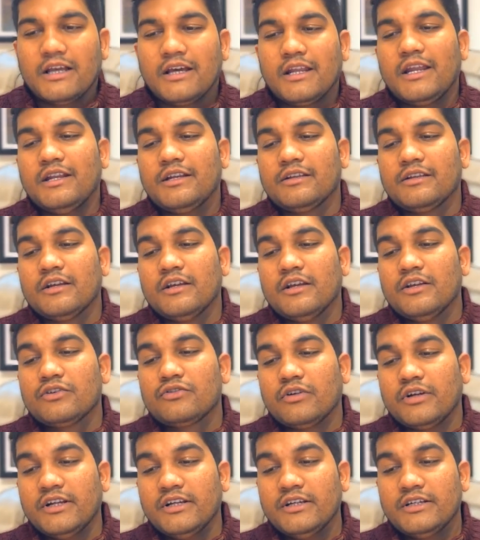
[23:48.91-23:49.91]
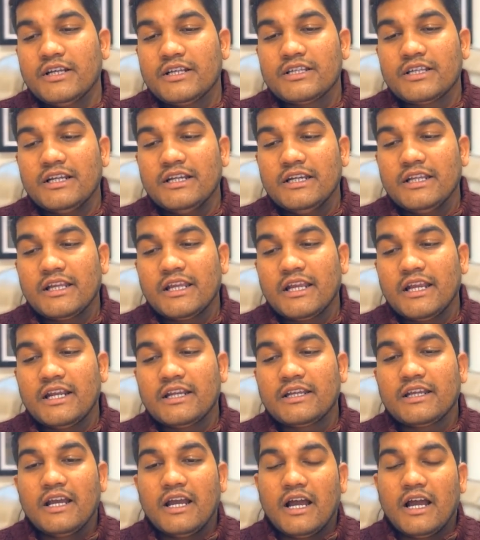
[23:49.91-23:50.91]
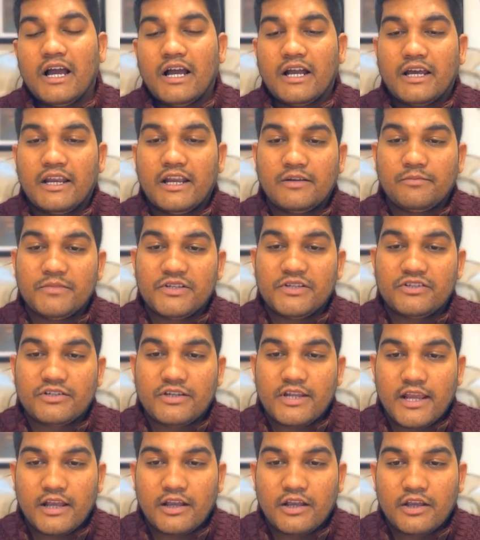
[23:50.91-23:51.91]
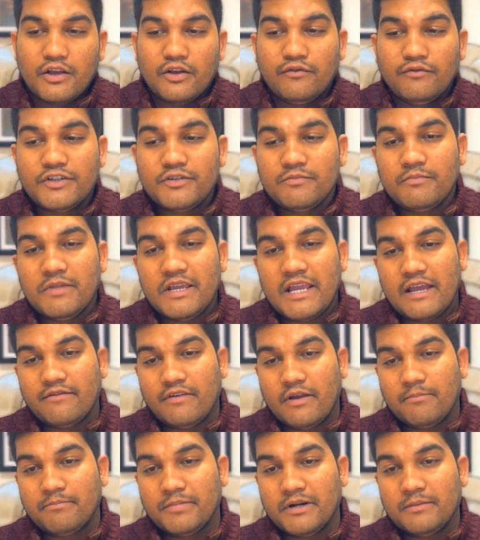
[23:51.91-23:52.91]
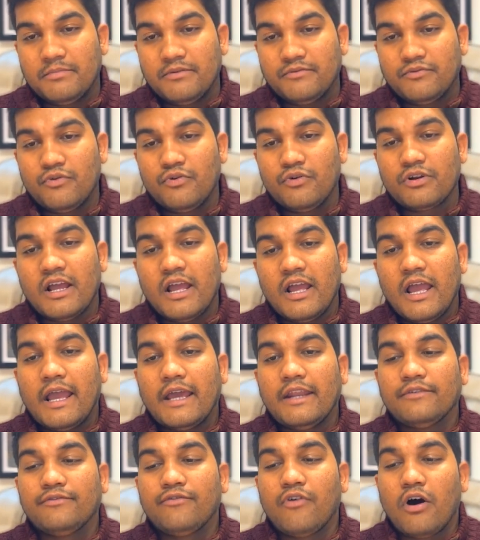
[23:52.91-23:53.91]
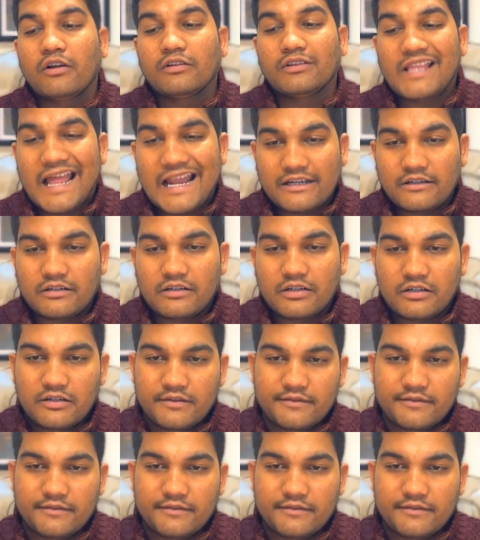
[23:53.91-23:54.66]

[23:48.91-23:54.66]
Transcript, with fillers: Right, so it does indicate a great mistake which may have happened before, and for that,